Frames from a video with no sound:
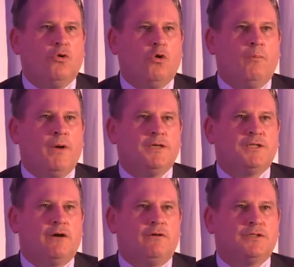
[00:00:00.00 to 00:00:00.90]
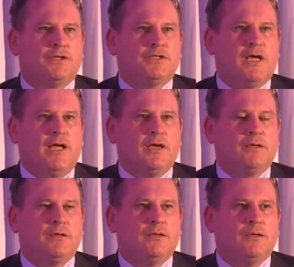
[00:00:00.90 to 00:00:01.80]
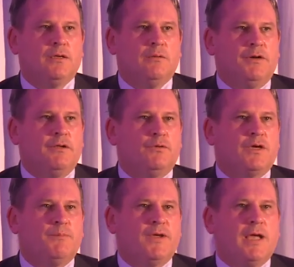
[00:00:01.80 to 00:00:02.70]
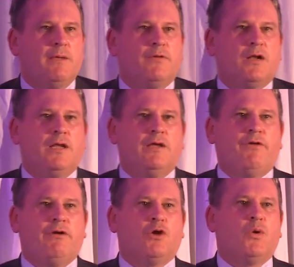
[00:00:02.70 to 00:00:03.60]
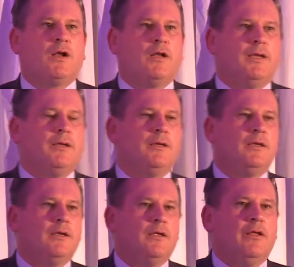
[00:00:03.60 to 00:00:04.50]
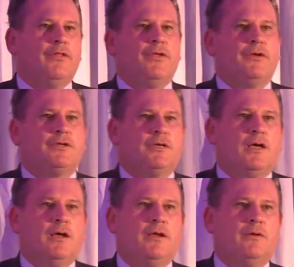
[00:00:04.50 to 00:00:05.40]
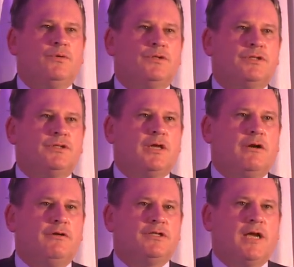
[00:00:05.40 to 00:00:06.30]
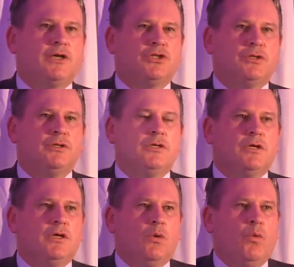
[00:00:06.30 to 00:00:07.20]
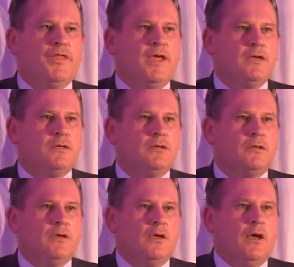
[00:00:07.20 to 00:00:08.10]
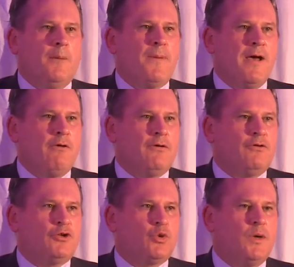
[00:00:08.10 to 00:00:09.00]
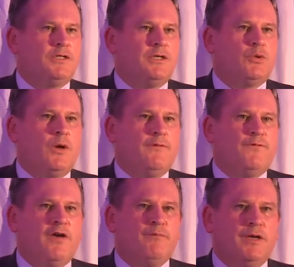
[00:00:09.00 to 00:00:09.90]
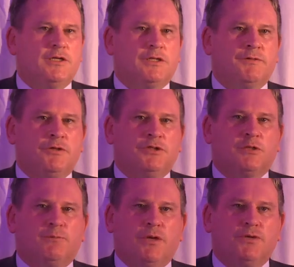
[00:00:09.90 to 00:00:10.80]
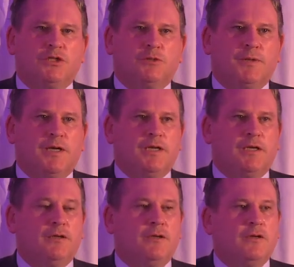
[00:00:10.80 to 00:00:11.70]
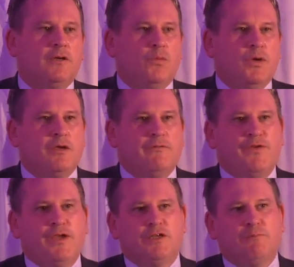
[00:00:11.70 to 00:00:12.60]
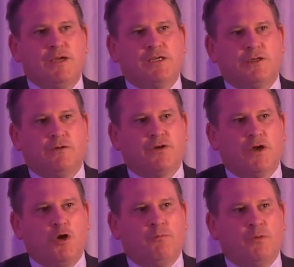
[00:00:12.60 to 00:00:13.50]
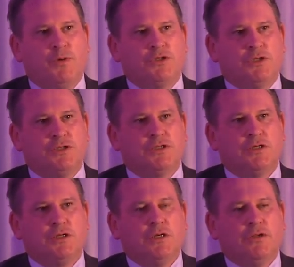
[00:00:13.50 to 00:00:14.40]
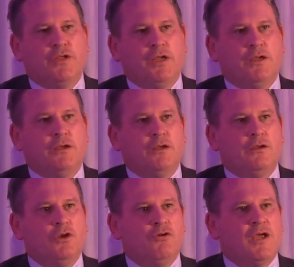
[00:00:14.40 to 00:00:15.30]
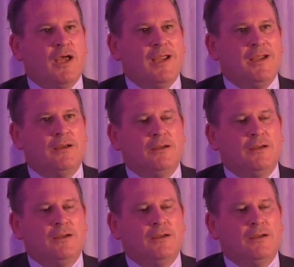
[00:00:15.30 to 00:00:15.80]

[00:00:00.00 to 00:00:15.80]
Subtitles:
or by terrorist attack. But it became clear very quickly that it was terrorist action. Within about 20-25 minutes of those explosions beginning, we convened a meeting of COBRA, which is the UK